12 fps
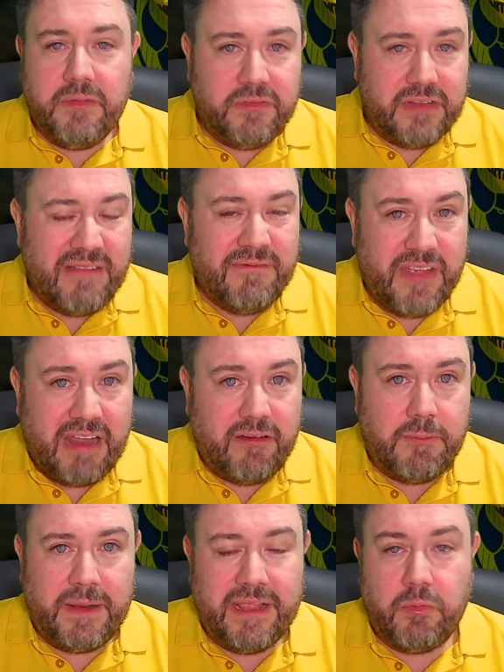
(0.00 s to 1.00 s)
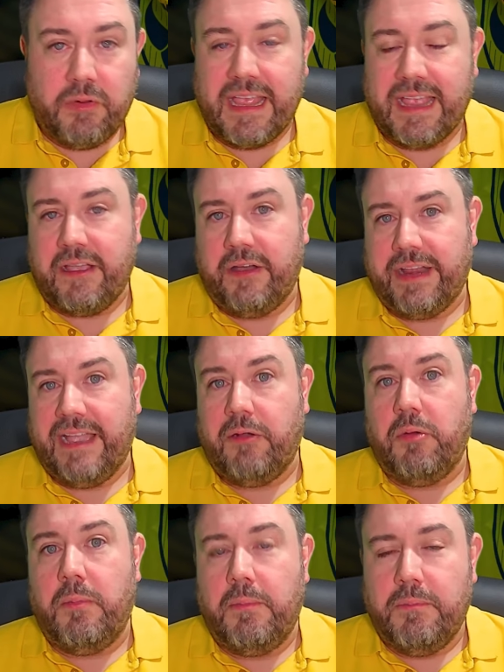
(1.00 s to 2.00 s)
Invariably it would get cut
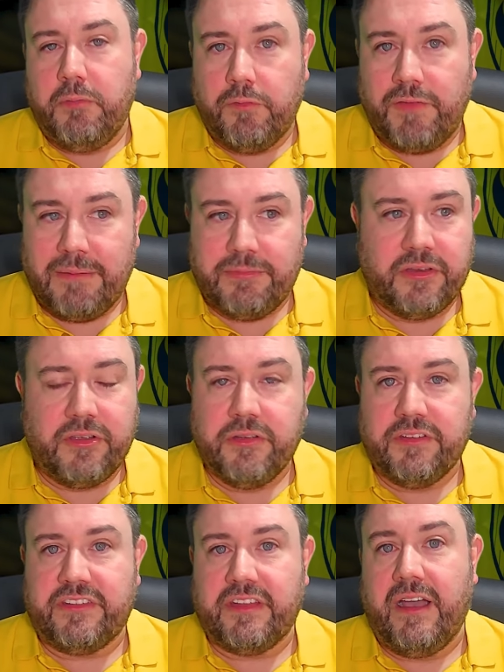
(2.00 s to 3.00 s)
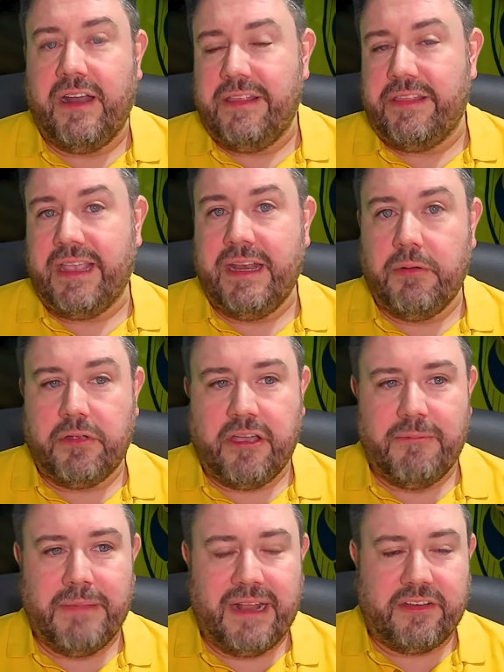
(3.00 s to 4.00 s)
out. Northampton couldn't start anything and it would
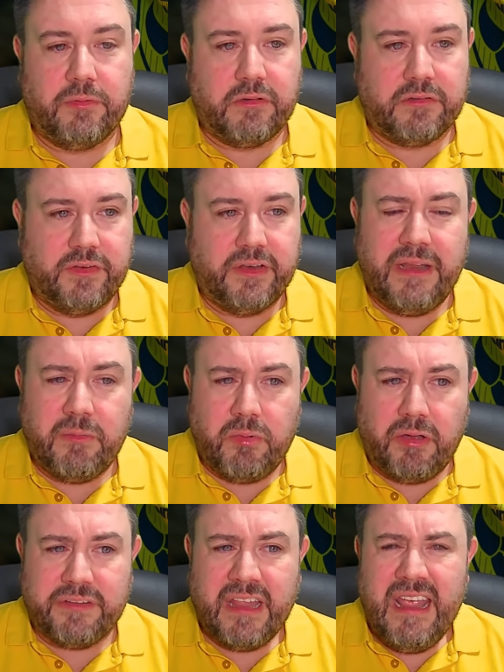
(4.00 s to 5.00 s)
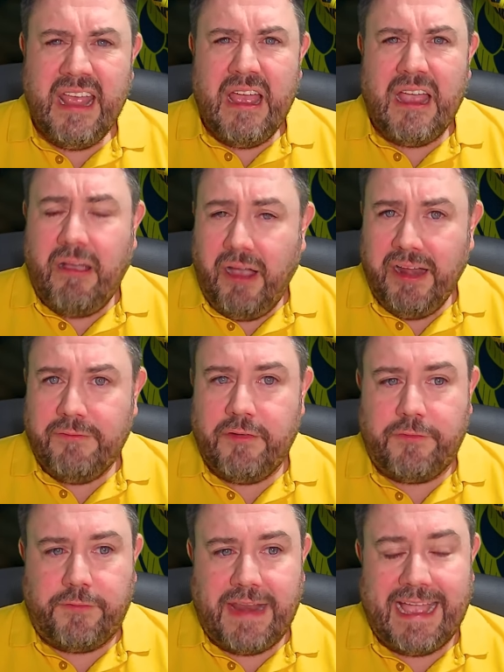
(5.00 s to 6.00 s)
come back to Oxford. And it was kind of a
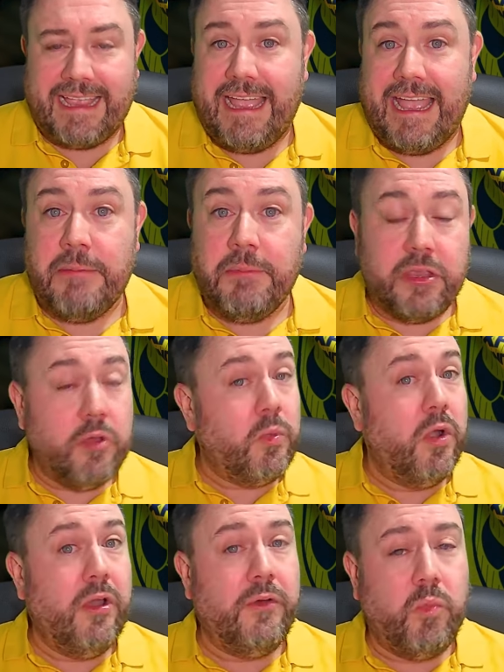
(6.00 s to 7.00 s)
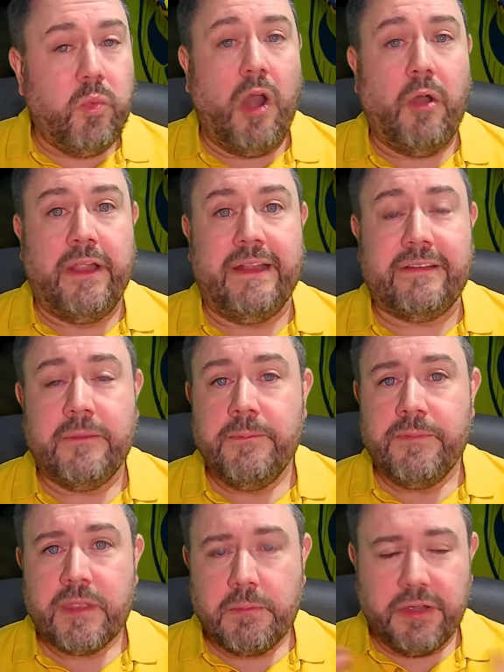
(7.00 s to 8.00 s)
flat game, but you weren't worried
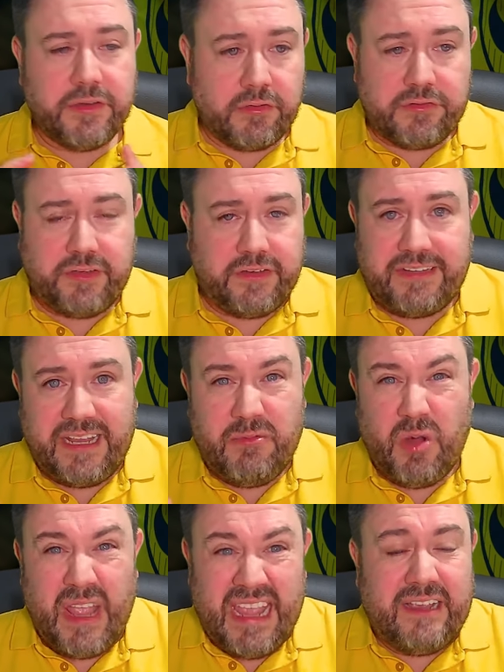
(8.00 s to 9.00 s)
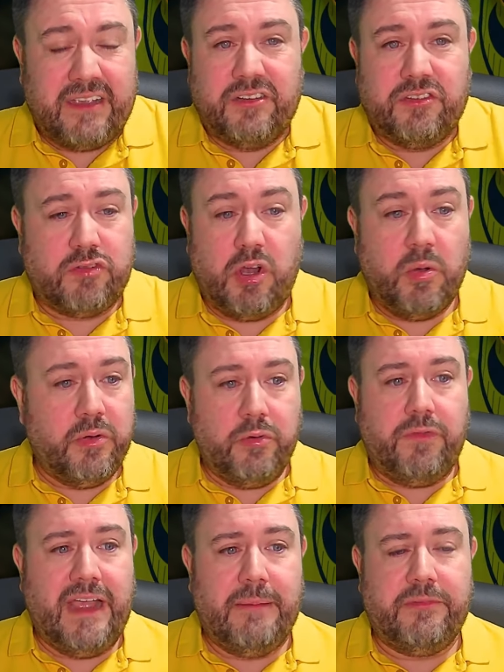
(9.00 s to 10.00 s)
because Oxford, as I say, were in control and
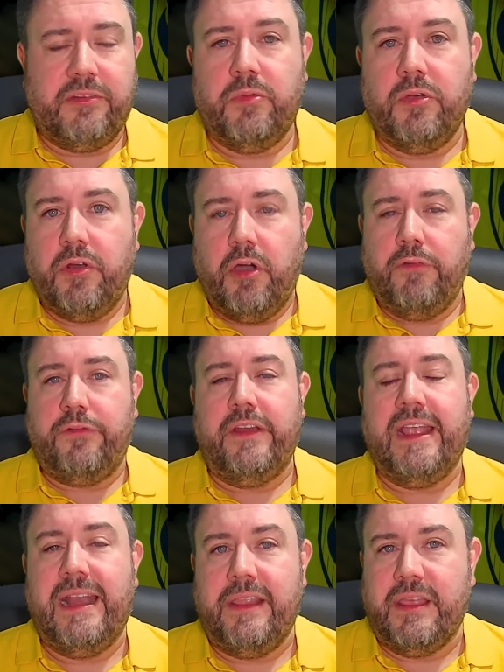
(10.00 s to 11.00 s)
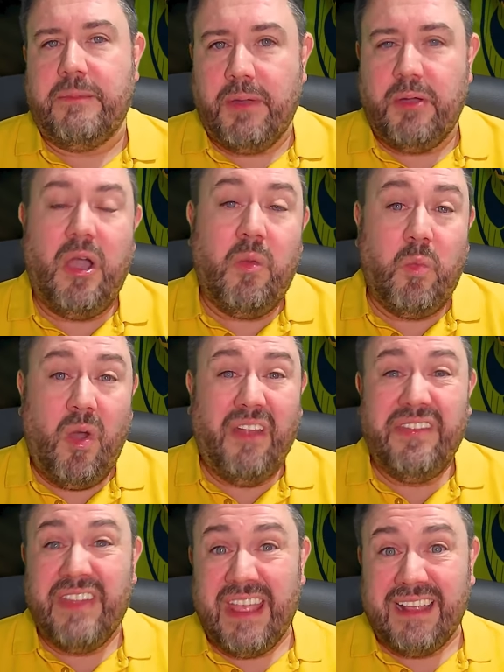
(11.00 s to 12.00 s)
Northampton weren't offering anything. But at
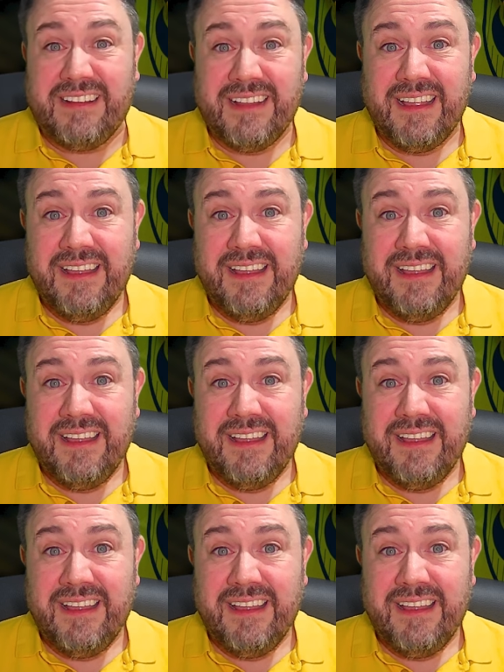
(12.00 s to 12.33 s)
1-0,